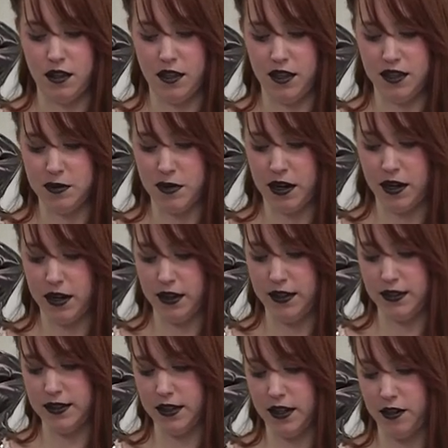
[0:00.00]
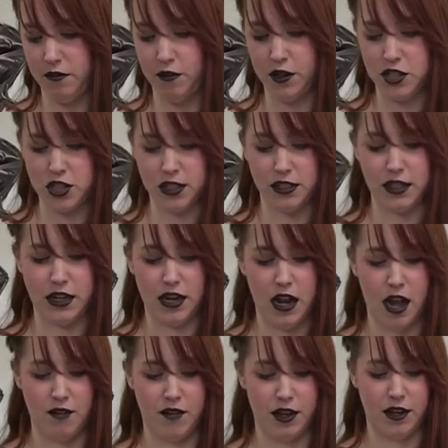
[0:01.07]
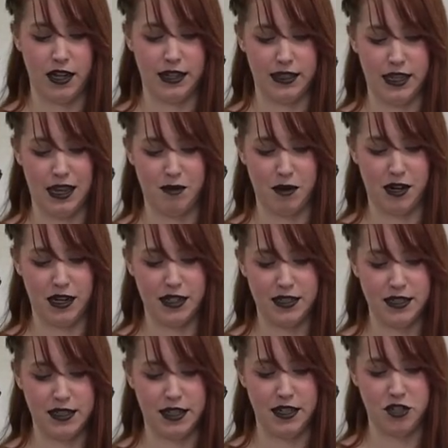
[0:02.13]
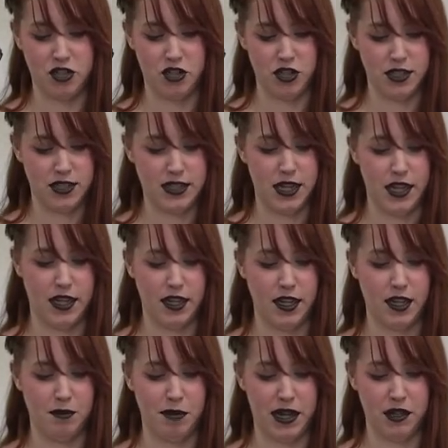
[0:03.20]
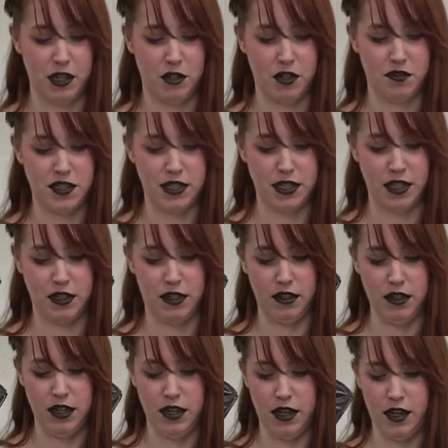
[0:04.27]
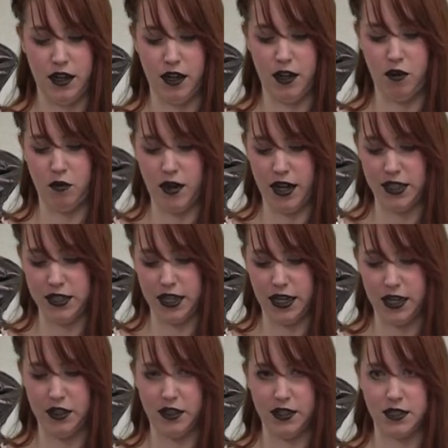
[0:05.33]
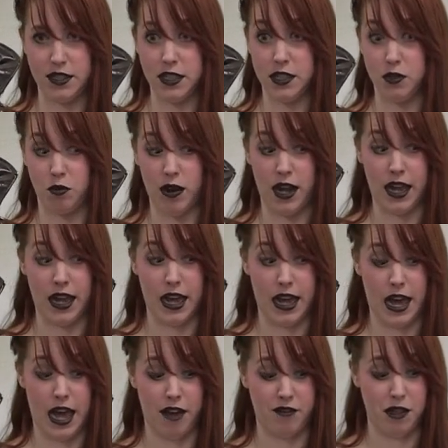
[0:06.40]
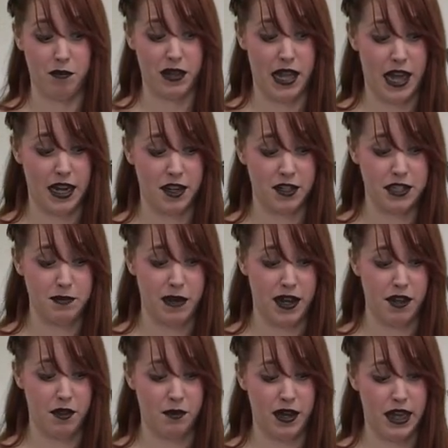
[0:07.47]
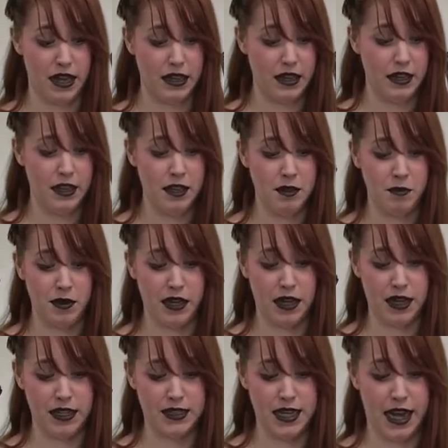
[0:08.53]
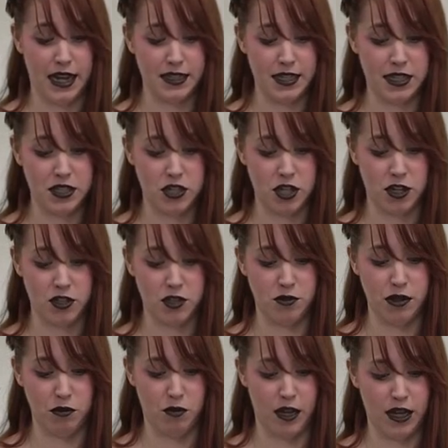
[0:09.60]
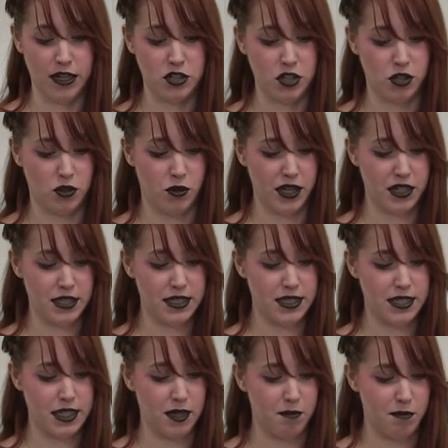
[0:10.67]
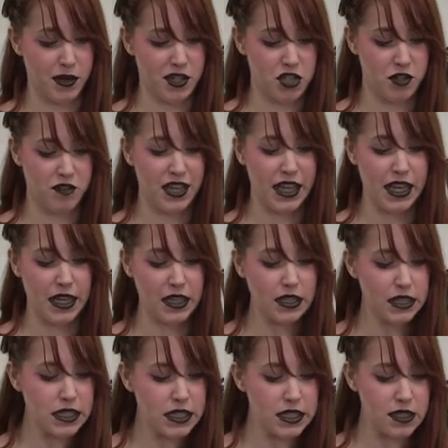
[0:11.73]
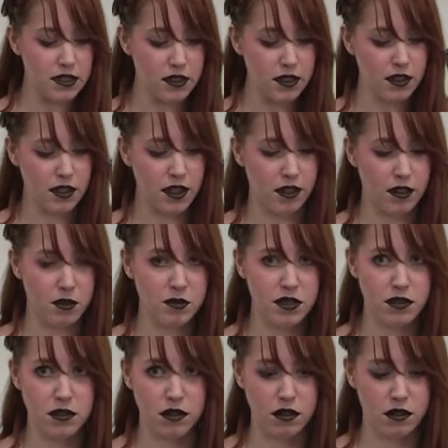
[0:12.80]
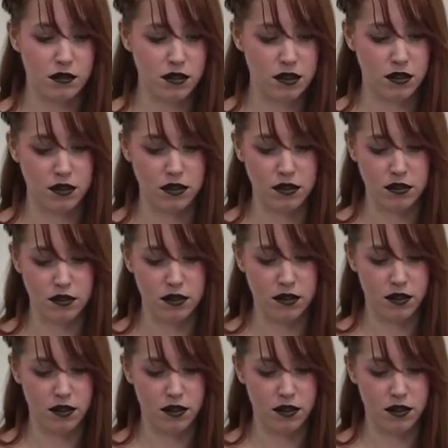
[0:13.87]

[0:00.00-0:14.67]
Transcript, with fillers: This part is unfortunately not very glamorous. It's just taking a buttload of steel and unwinding it. This is why I have the pliers, by the way because as I start to unwind, you're going to see a bunch of kinks and I'm sorry,